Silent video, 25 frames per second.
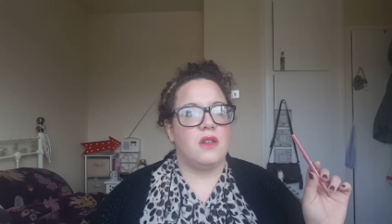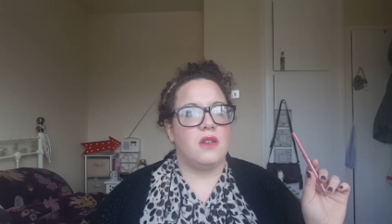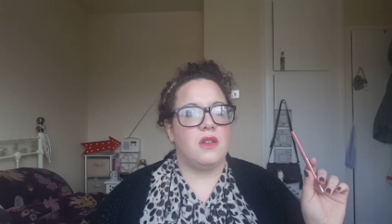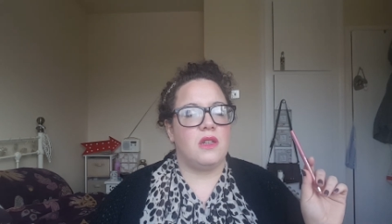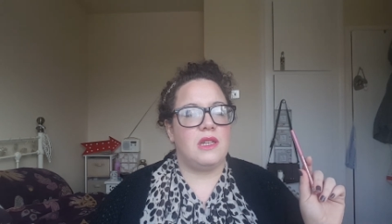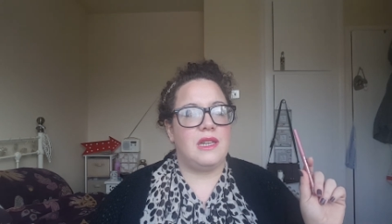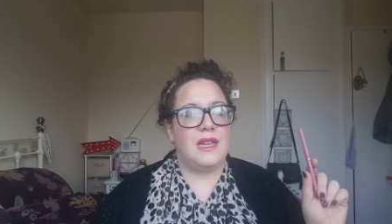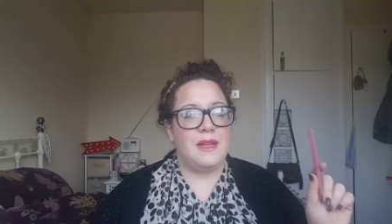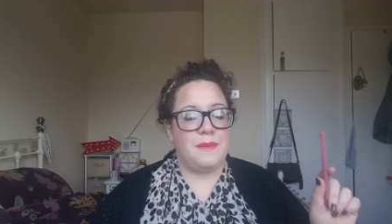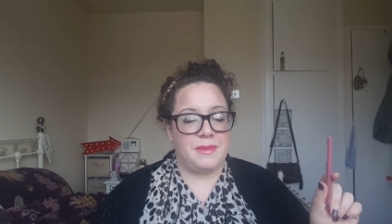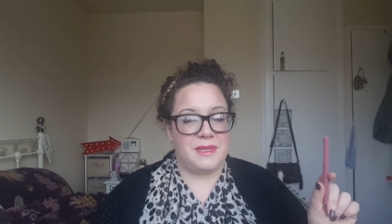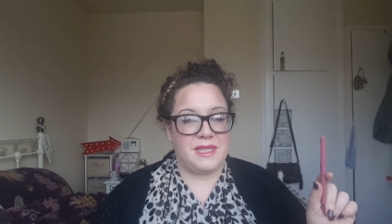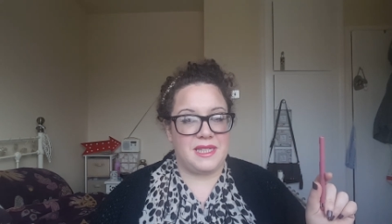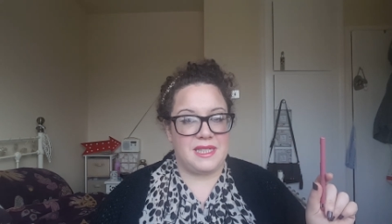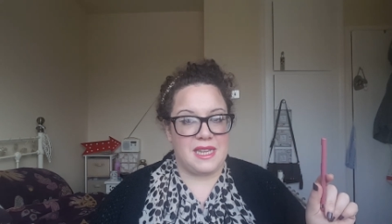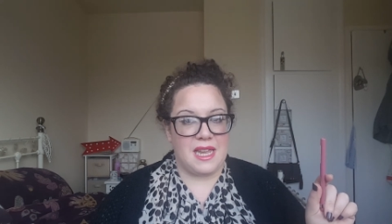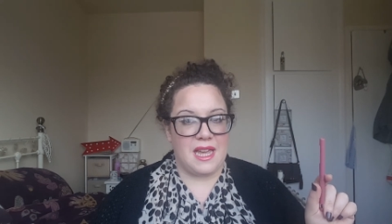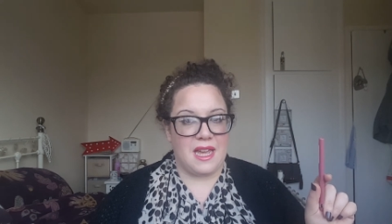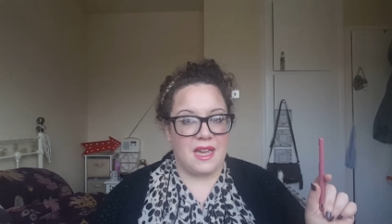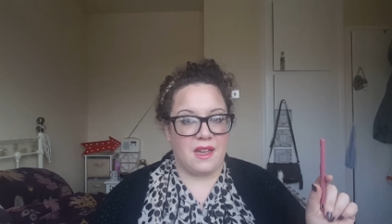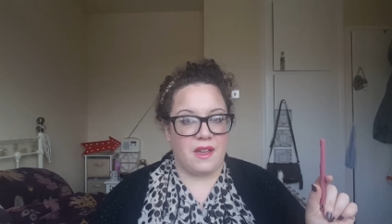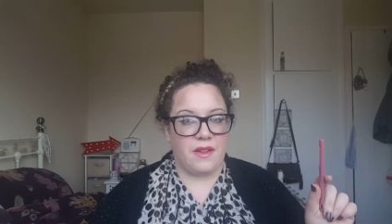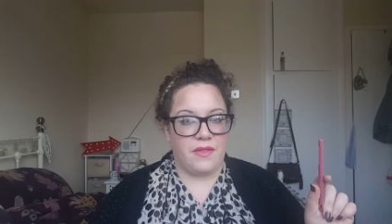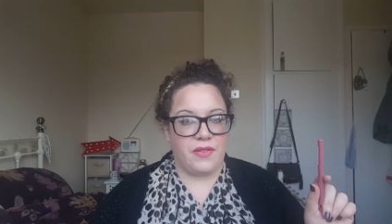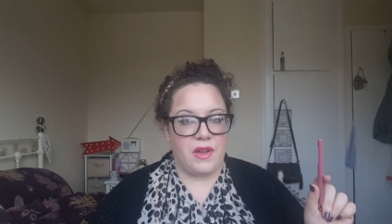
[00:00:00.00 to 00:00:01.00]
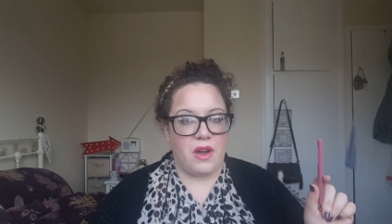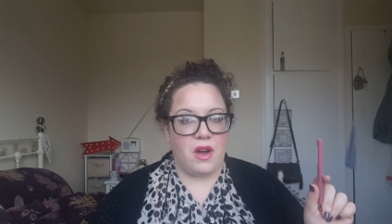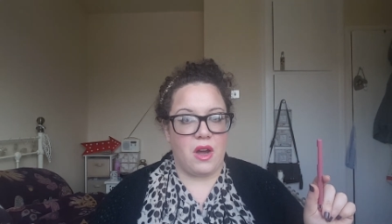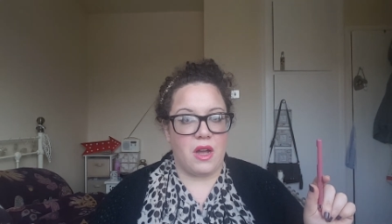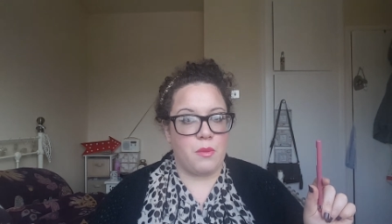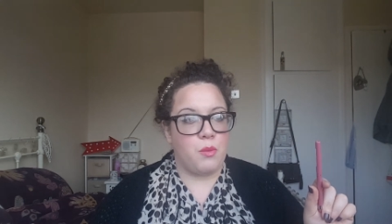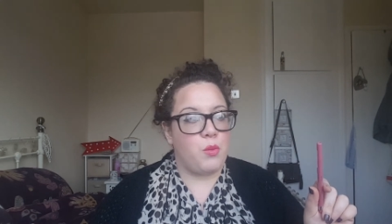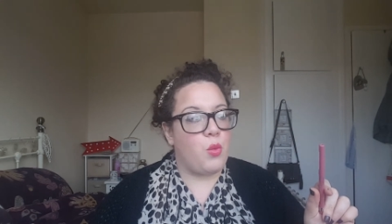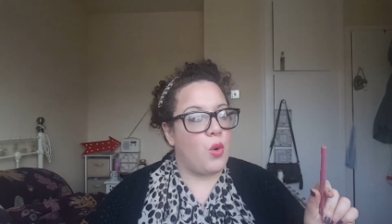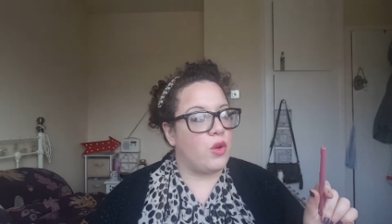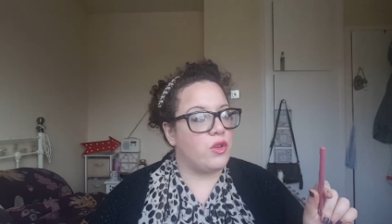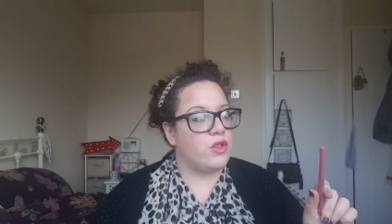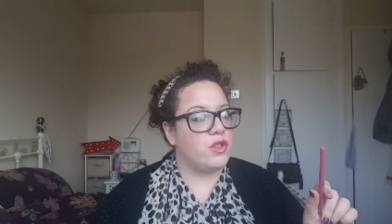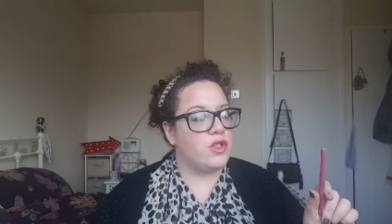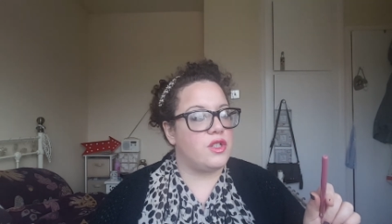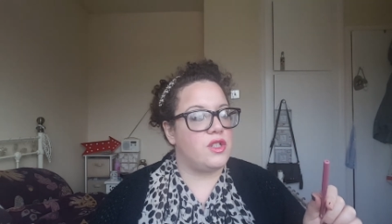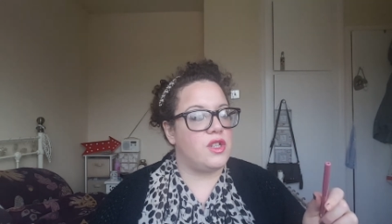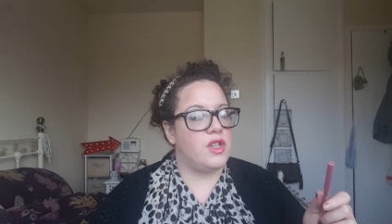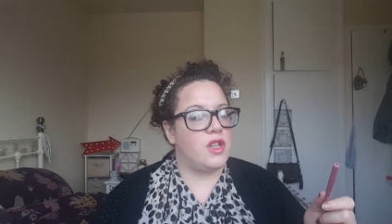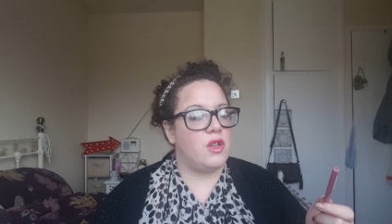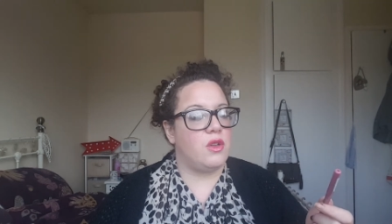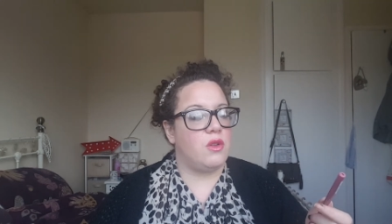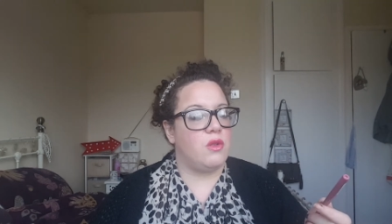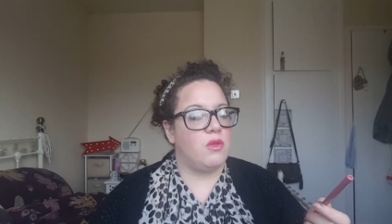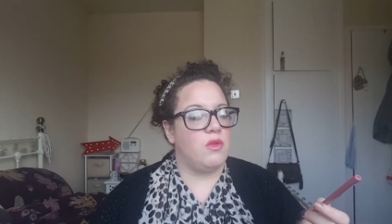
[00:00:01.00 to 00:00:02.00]
lipstick that I want
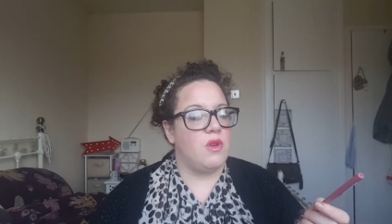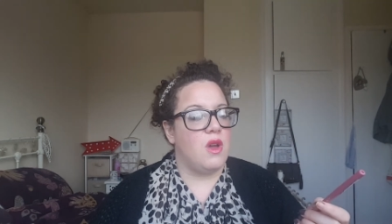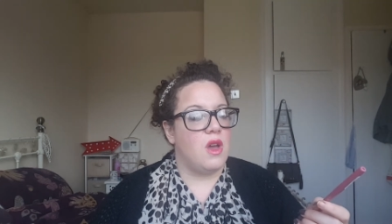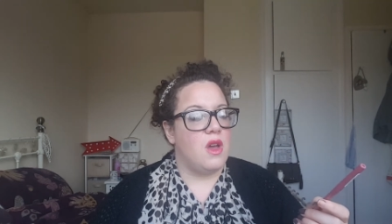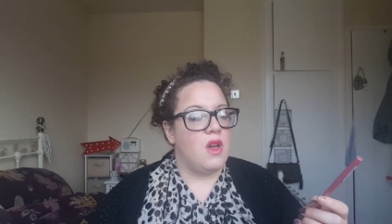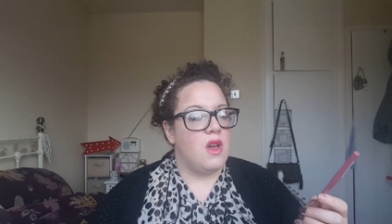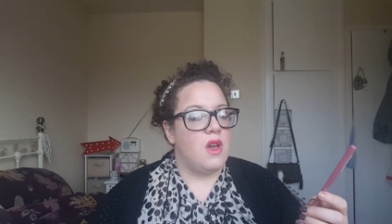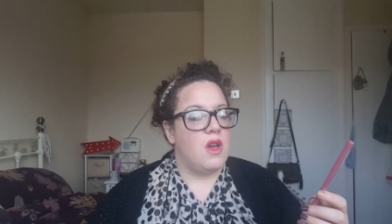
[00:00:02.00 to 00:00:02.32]
to